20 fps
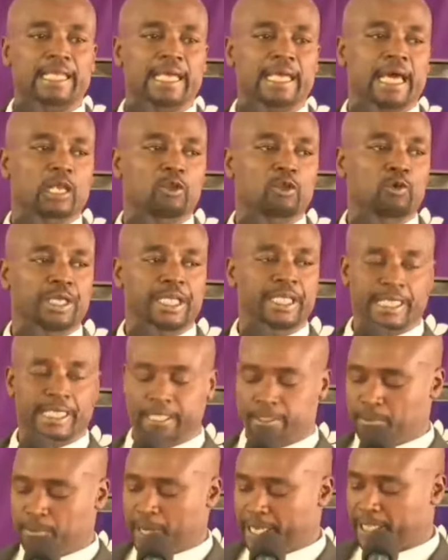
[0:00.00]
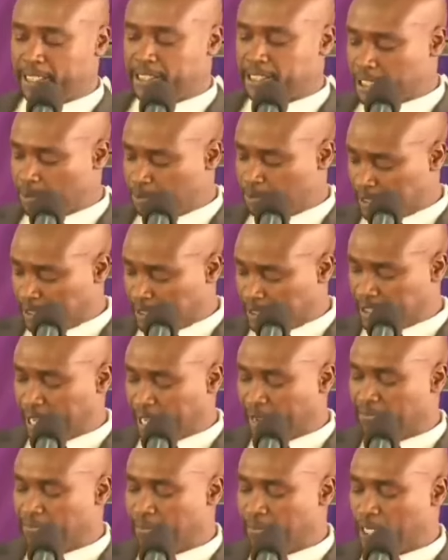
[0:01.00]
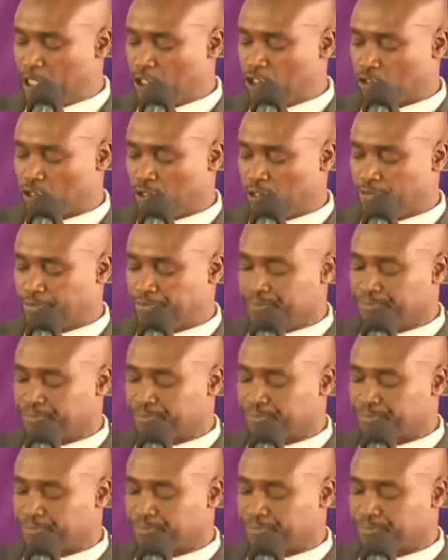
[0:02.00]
earlier alluded by the scripture that I've mentioned,